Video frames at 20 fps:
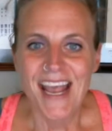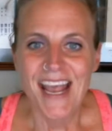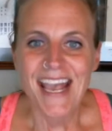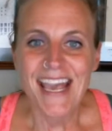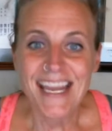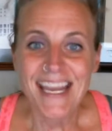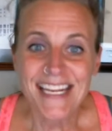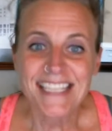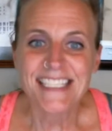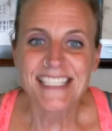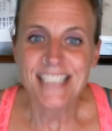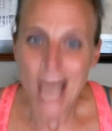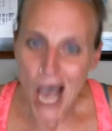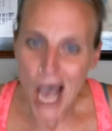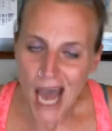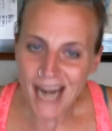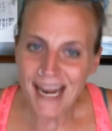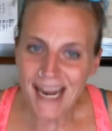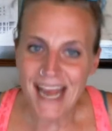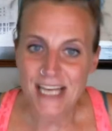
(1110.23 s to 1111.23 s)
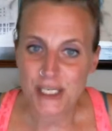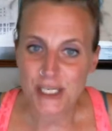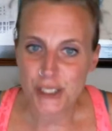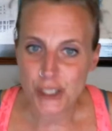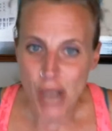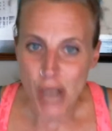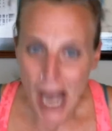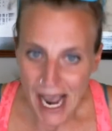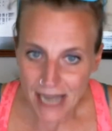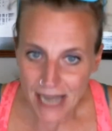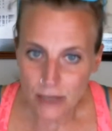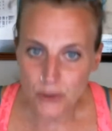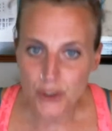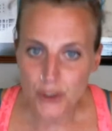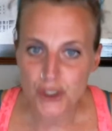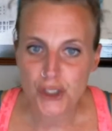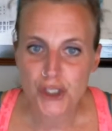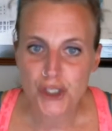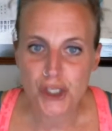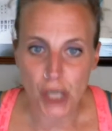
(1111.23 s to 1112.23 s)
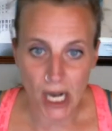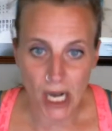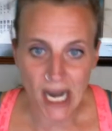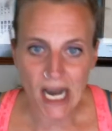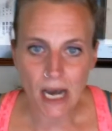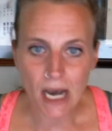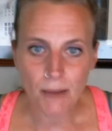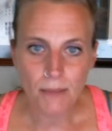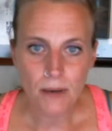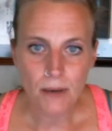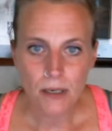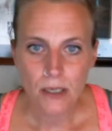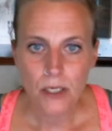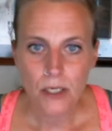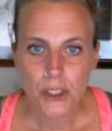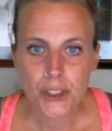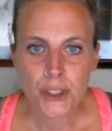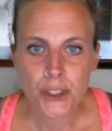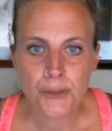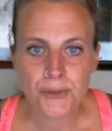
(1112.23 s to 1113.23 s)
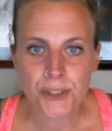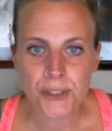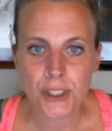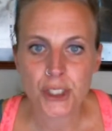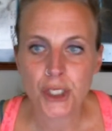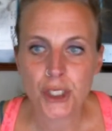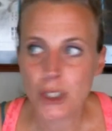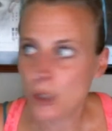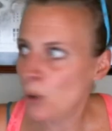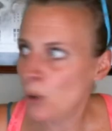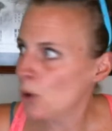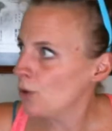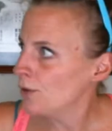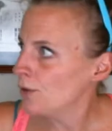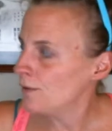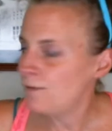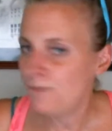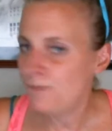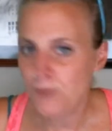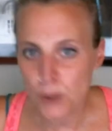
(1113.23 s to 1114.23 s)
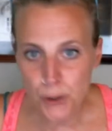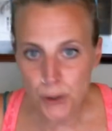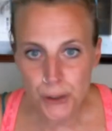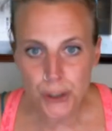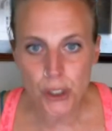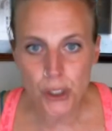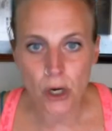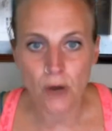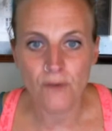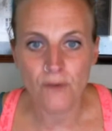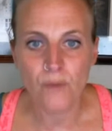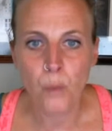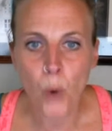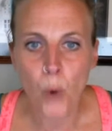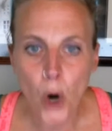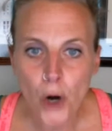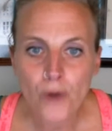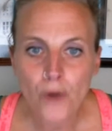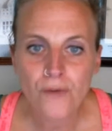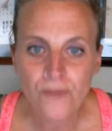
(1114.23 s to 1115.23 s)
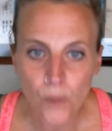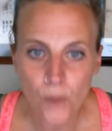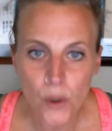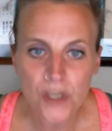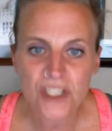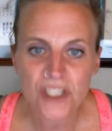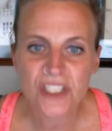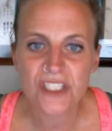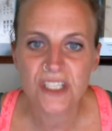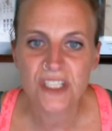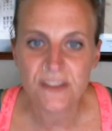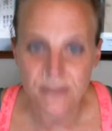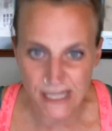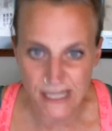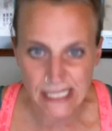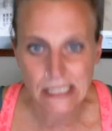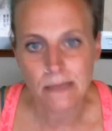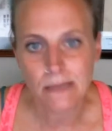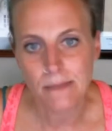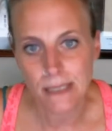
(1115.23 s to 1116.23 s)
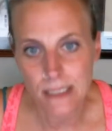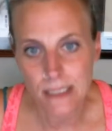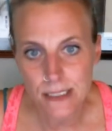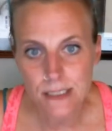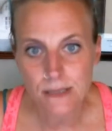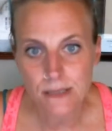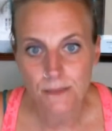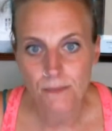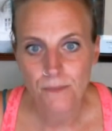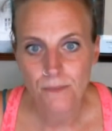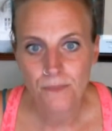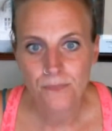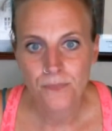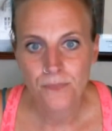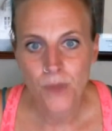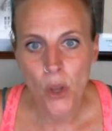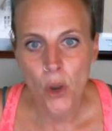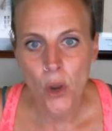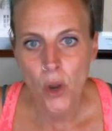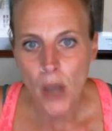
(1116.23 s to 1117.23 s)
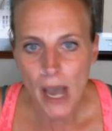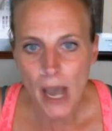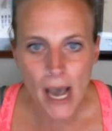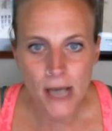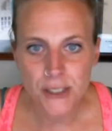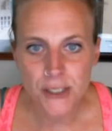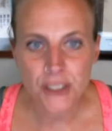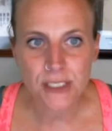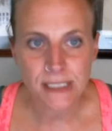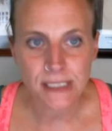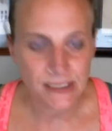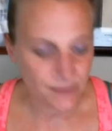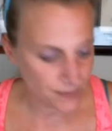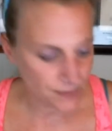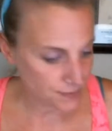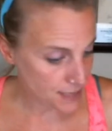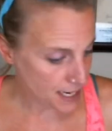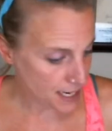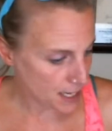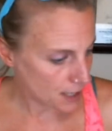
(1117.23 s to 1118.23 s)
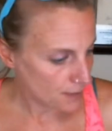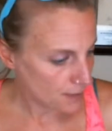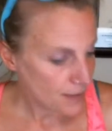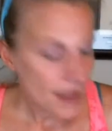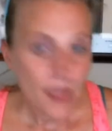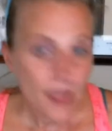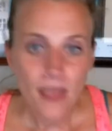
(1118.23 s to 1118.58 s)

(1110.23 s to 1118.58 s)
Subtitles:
It is not a child's job to secure the future of workforce development. I'll just leave it there.